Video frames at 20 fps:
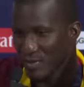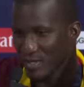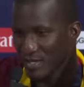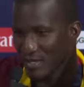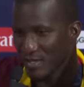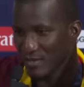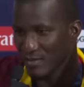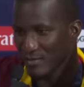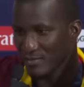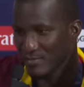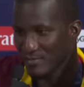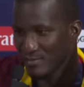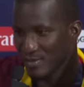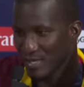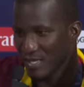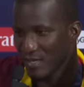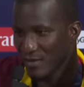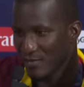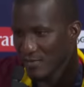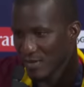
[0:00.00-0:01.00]
we
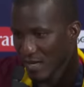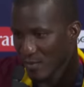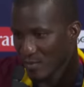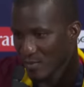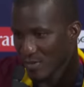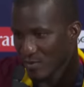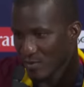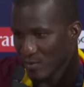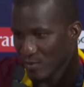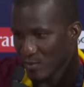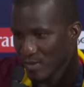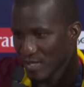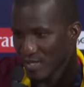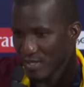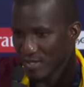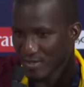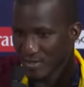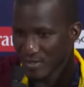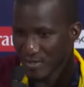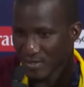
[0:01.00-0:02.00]
believed that we could
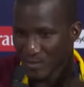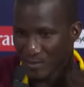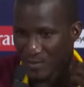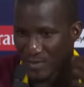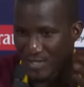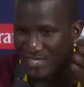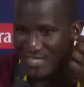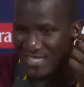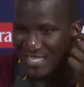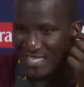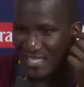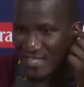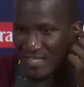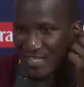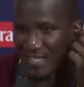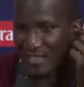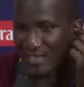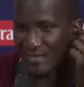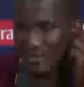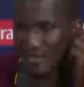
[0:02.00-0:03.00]
win it. We
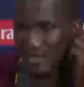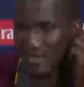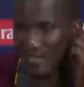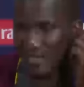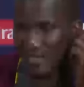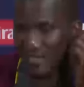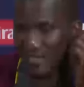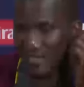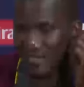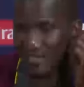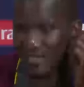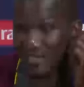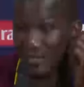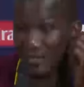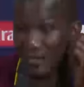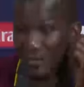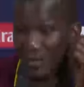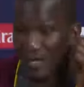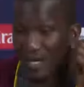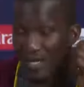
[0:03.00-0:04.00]
needed
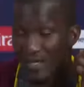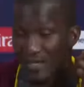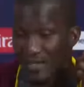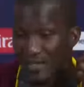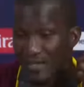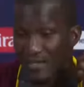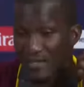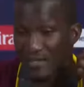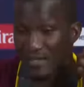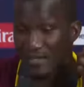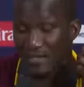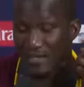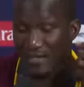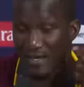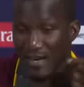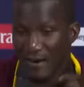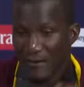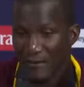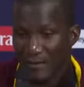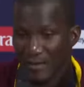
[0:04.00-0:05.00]
silverware in the
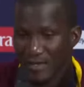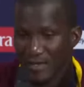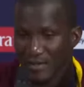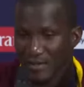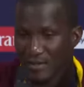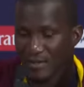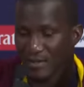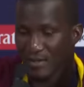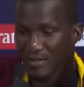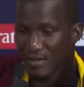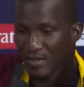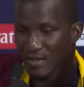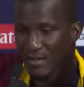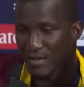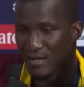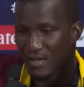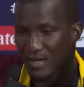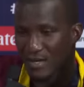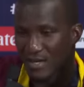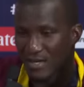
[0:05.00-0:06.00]
Caribbean.
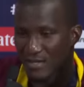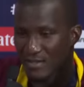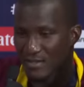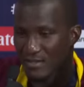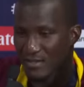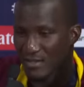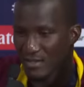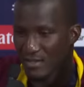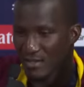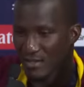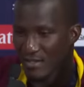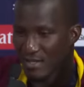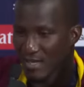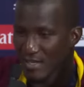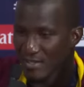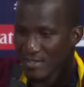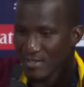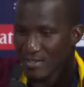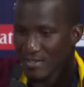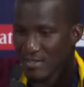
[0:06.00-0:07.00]
And
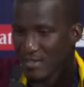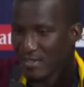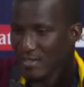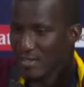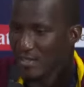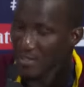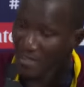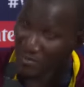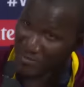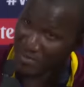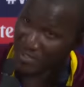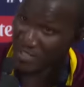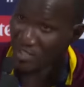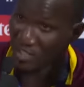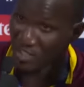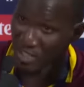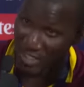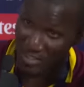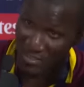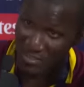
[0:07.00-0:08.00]
yes, they didn't give us a
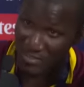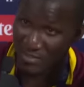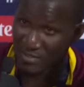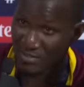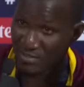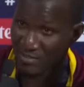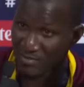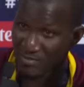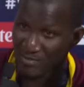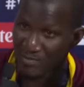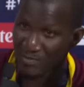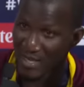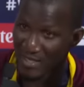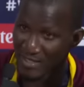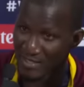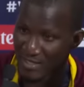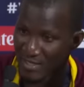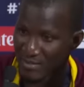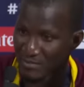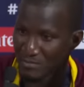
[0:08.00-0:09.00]
chance
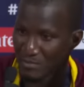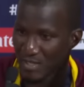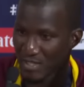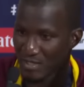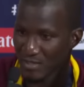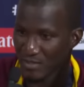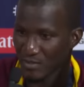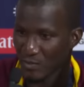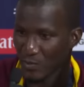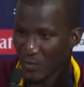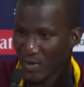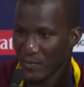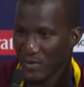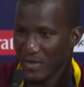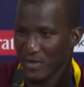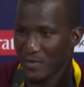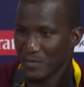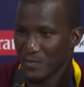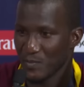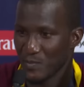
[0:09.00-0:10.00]
back then, but the way
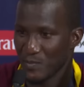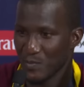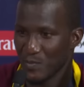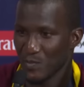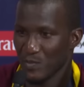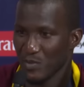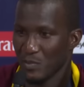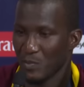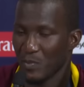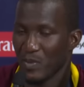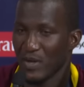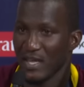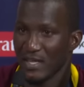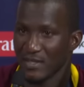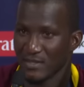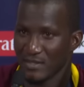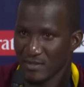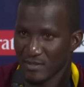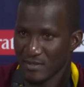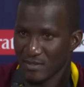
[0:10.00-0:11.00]
we
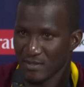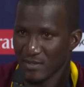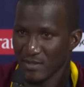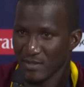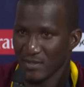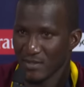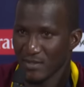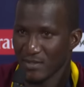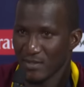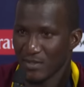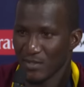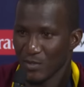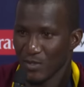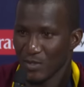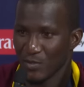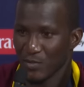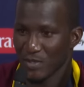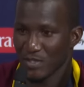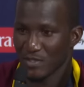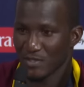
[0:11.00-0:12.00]
played, you know,
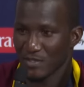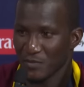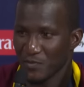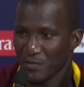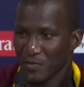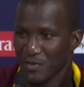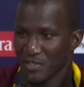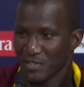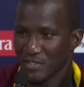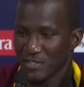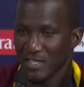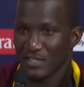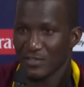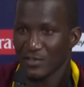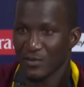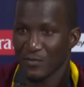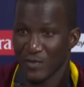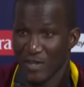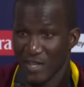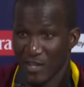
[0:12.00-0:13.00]
it was the first taste
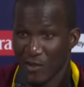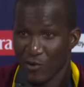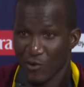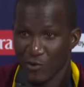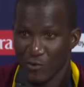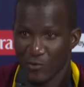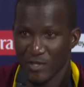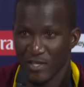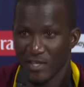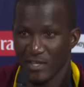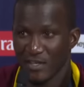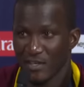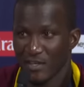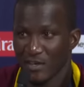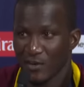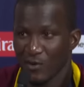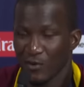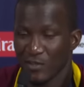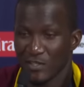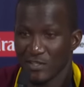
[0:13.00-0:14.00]
of glory
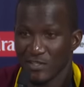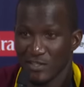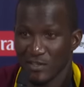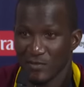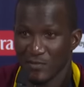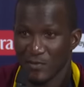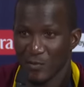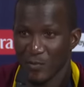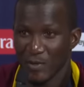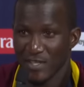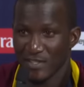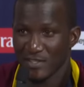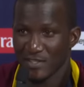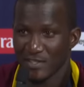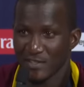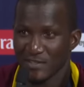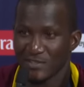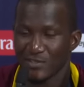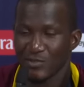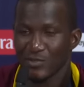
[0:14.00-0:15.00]
or silverware
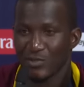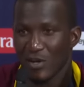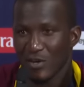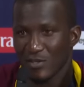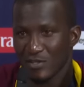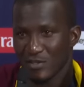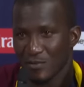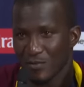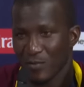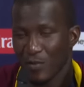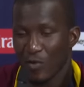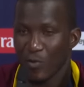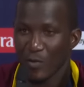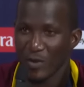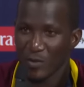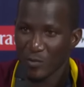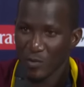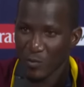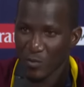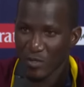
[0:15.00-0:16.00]
since 2004
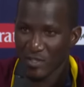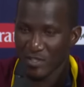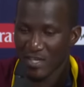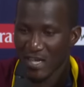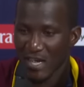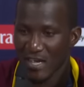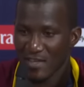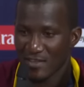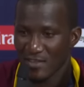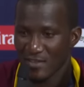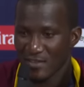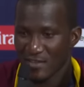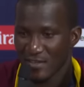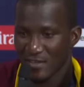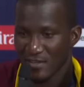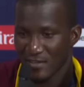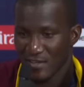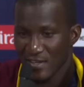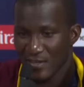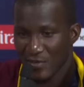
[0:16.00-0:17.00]
when we won the
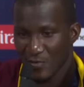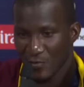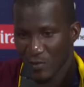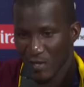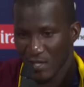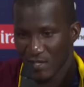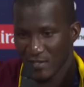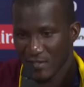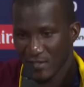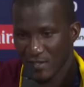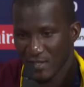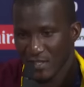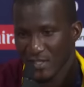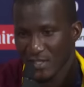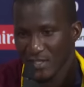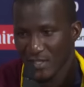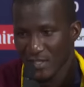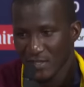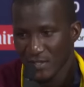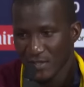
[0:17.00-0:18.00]
ICC. This one,
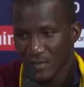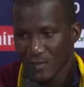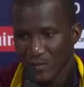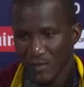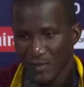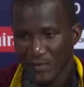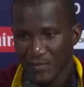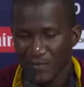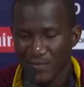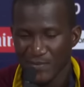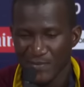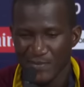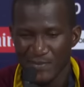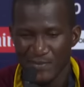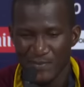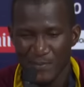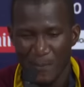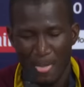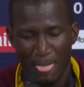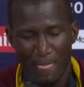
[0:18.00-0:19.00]
with
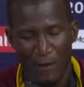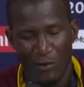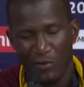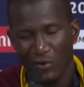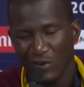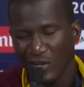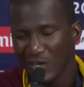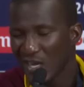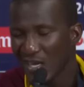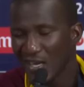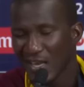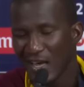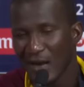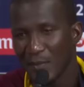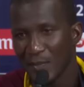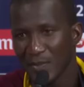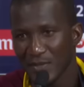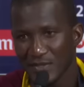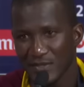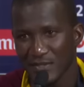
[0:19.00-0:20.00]
all that
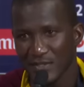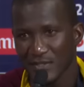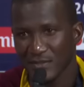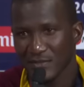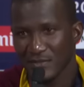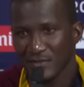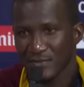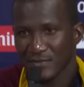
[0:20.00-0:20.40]
happened